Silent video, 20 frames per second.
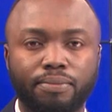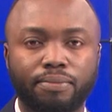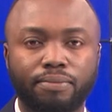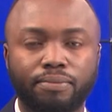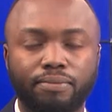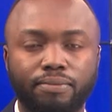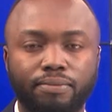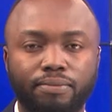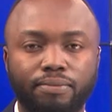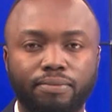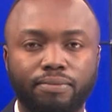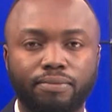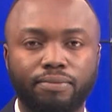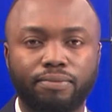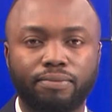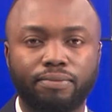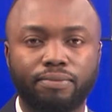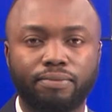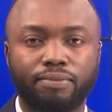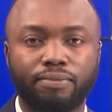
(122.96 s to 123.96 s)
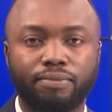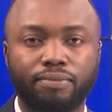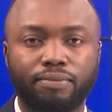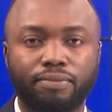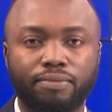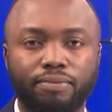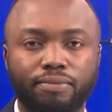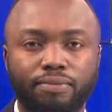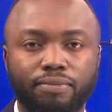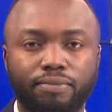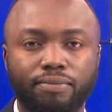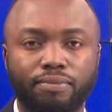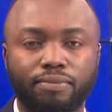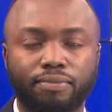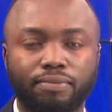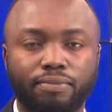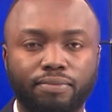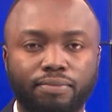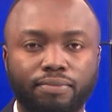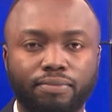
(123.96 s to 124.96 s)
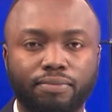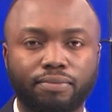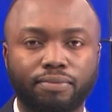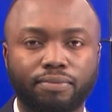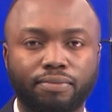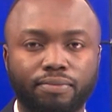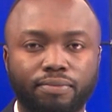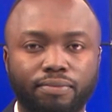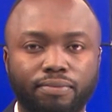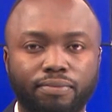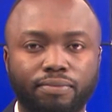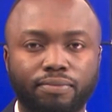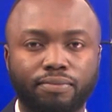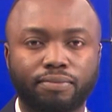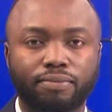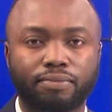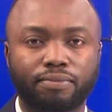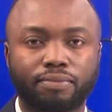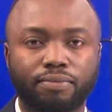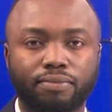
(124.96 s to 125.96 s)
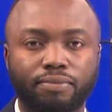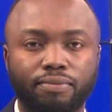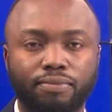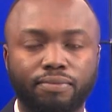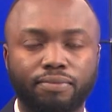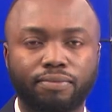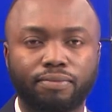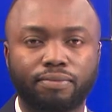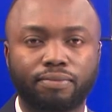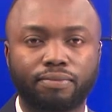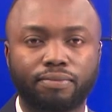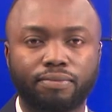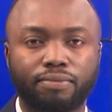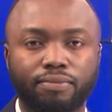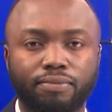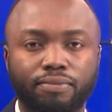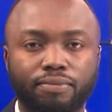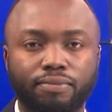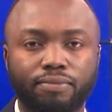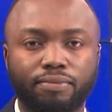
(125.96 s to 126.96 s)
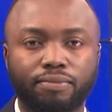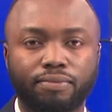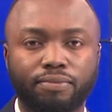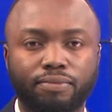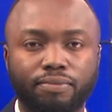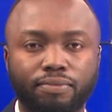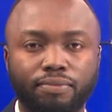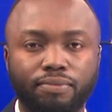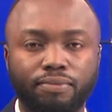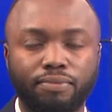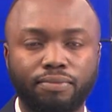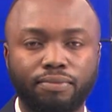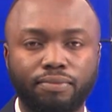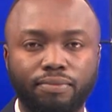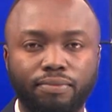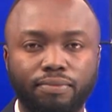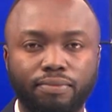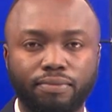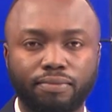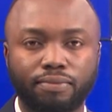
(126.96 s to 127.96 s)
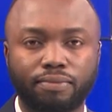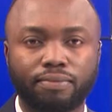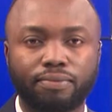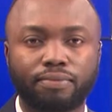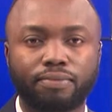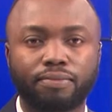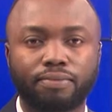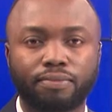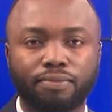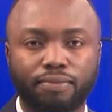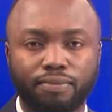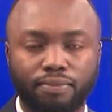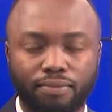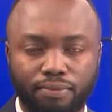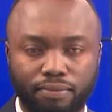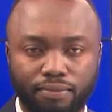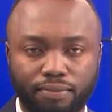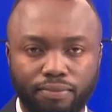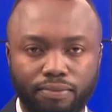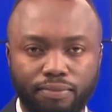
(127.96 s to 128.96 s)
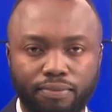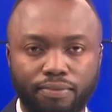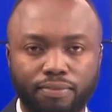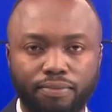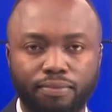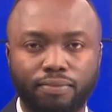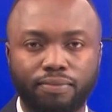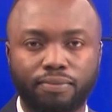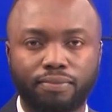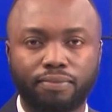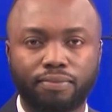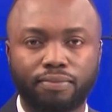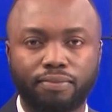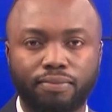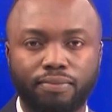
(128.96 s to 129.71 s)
(not speaking)